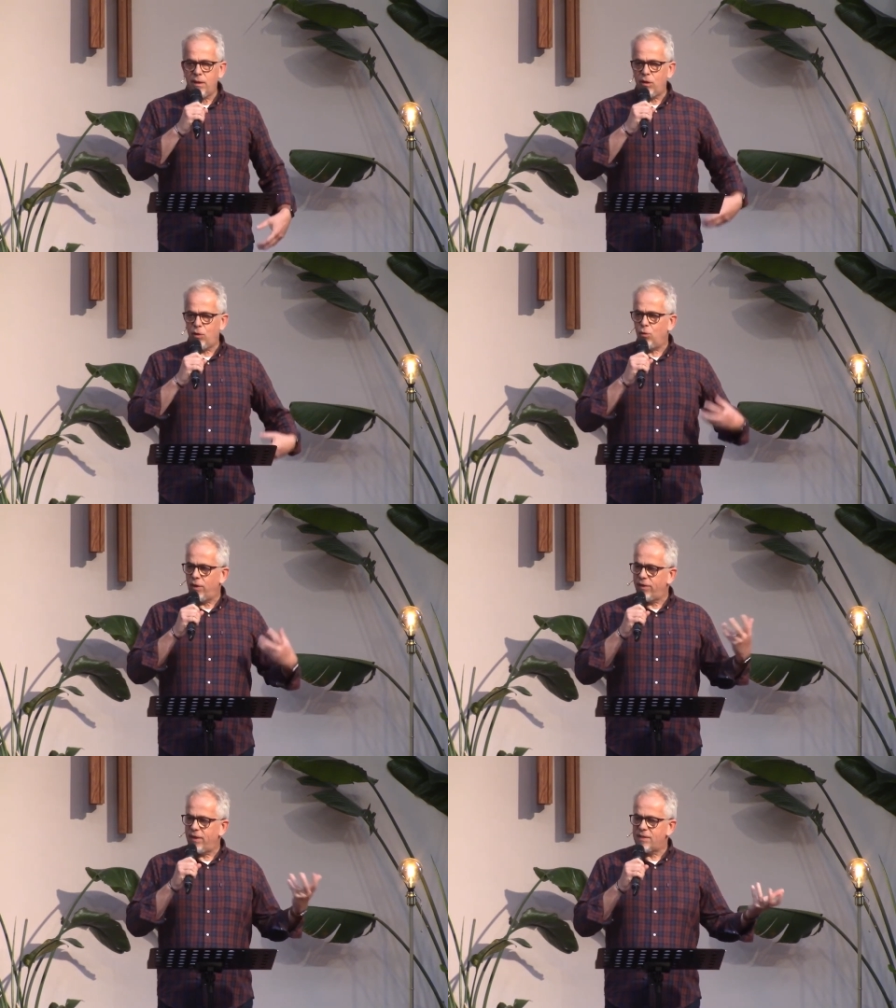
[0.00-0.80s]

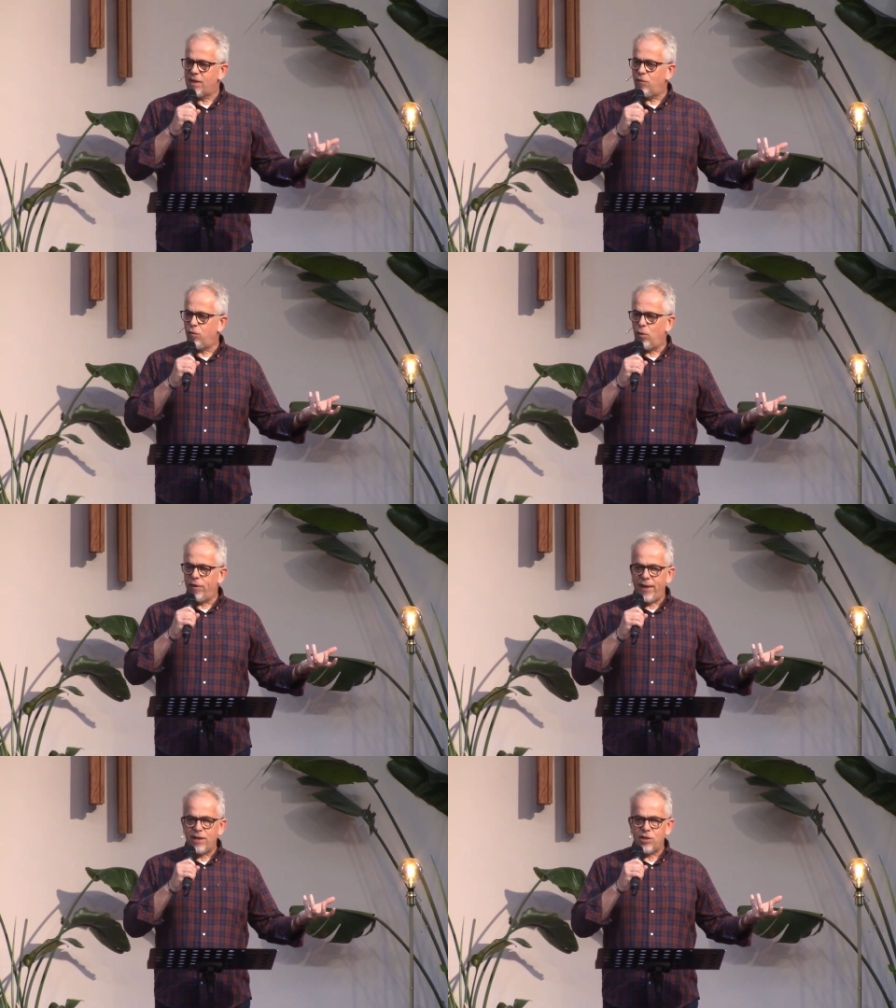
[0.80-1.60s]
Calling things out for
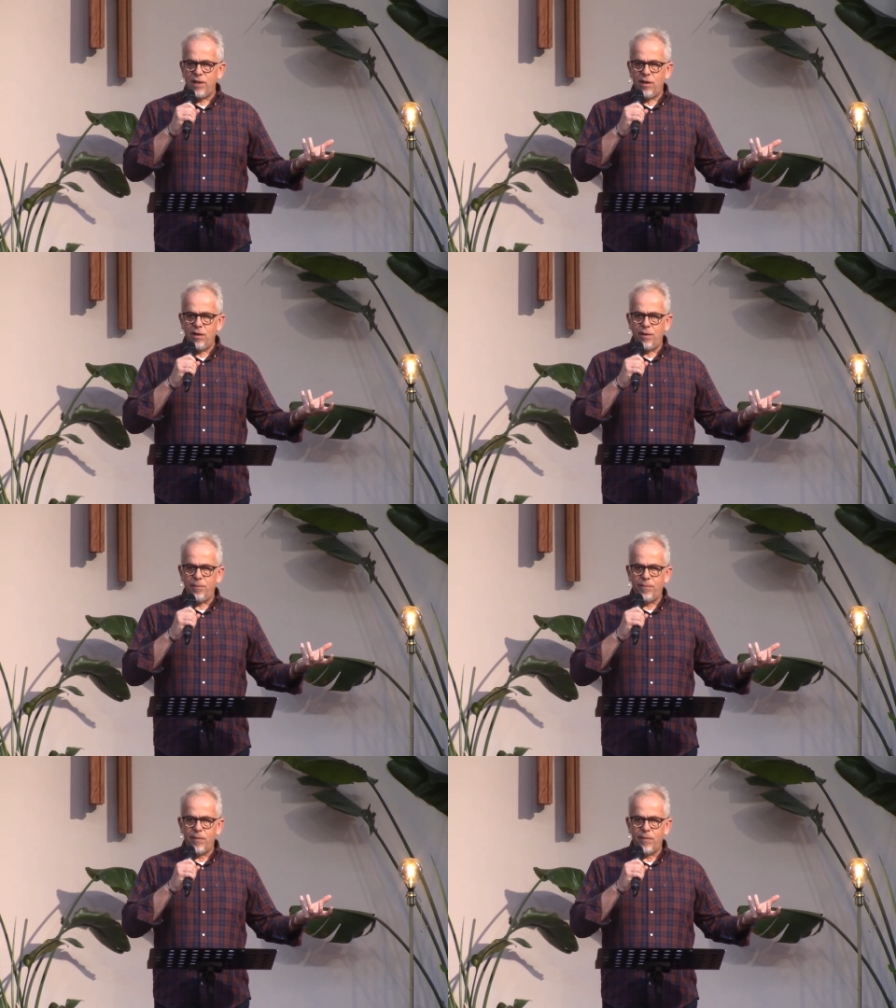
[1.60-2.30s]
what they actually are.